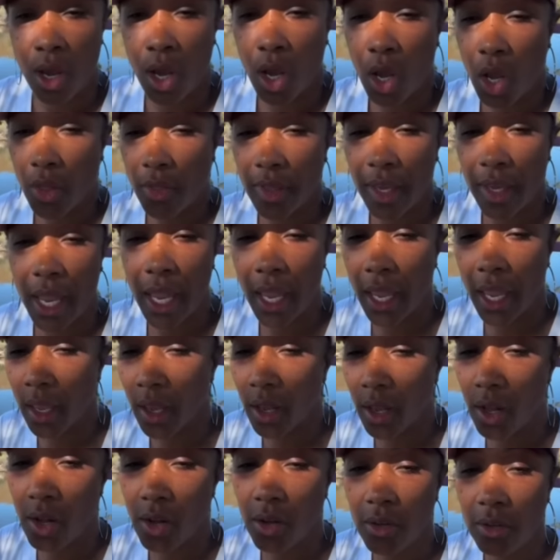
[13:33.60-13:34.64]
all the
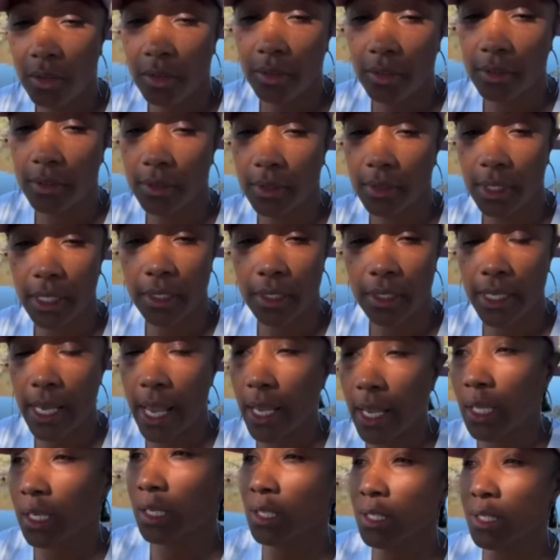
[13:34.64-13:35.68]
hell, it's
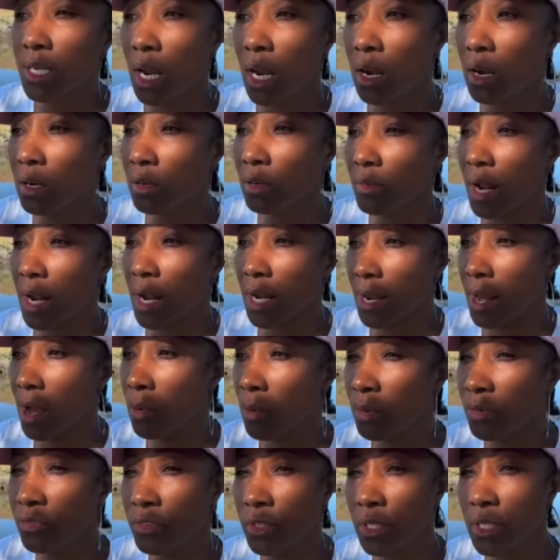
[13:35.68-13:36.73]
taking a turn right
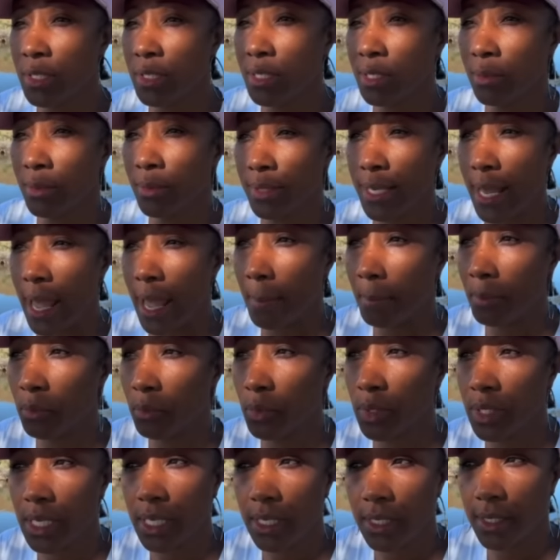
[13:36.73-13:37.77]
now. We finna see what's
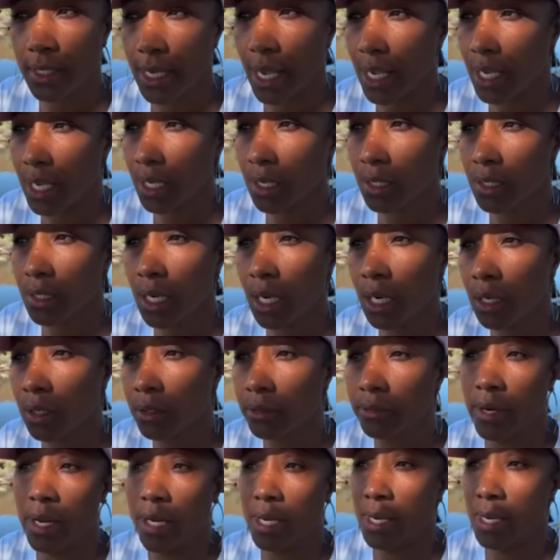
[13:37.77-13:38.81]
happening. It's taking a
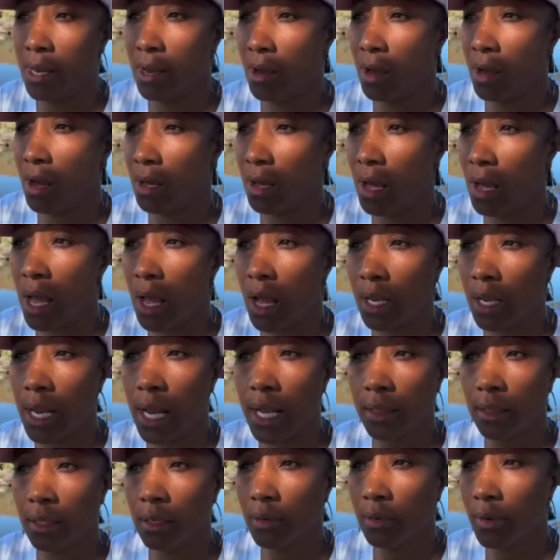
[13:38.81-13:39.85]
turn right now. I
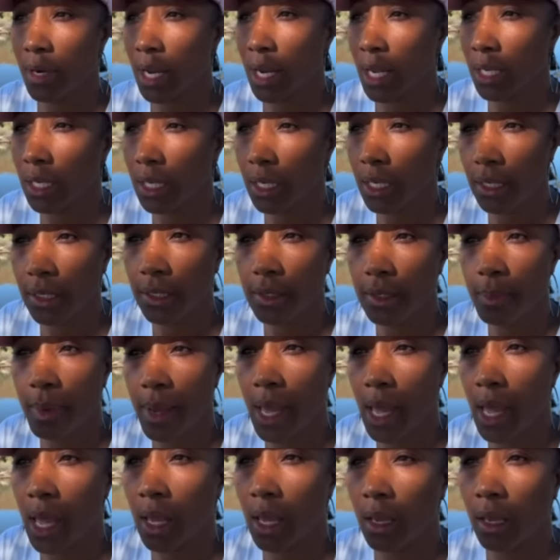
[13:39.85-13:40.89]
got the grandkids
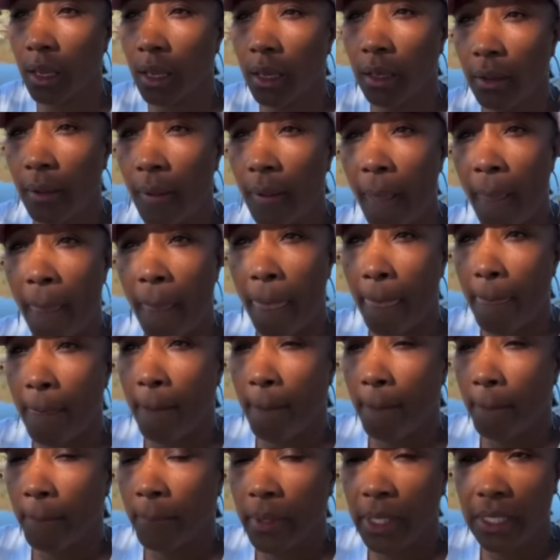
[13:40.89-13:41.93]
back
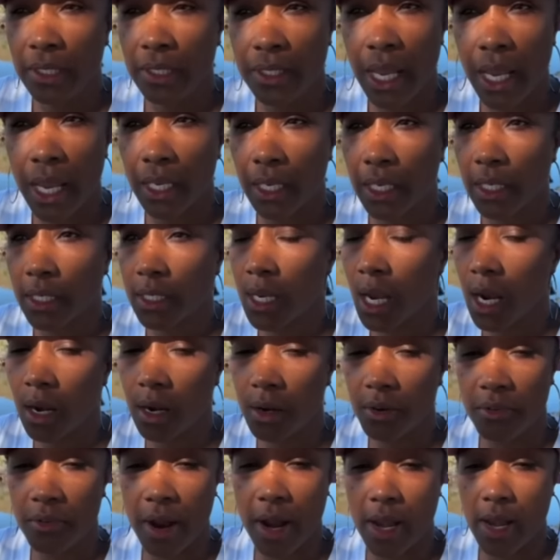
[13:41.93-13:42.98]
it's taking a
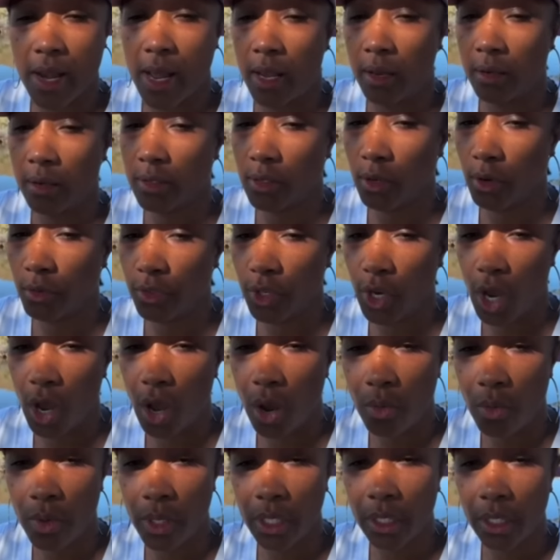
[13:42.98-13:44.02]
turn right now. So if
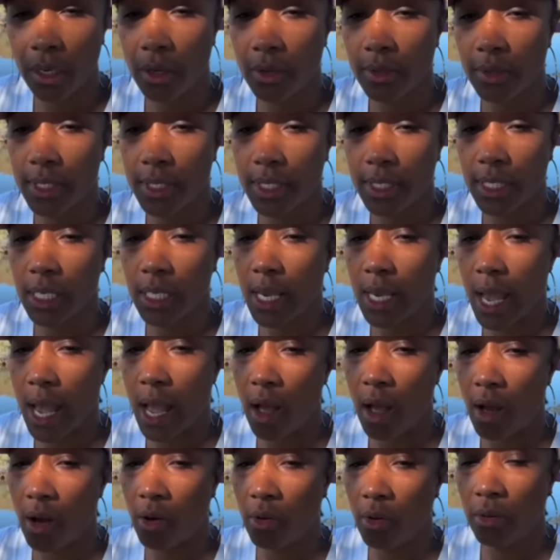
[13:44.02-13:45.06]
y'all want to go
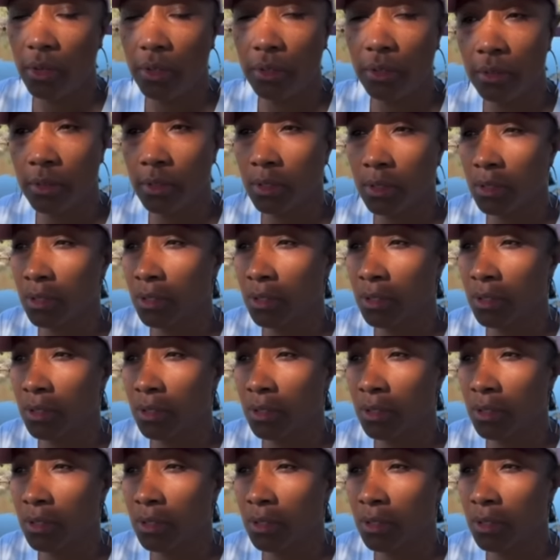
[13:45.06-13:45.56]
see how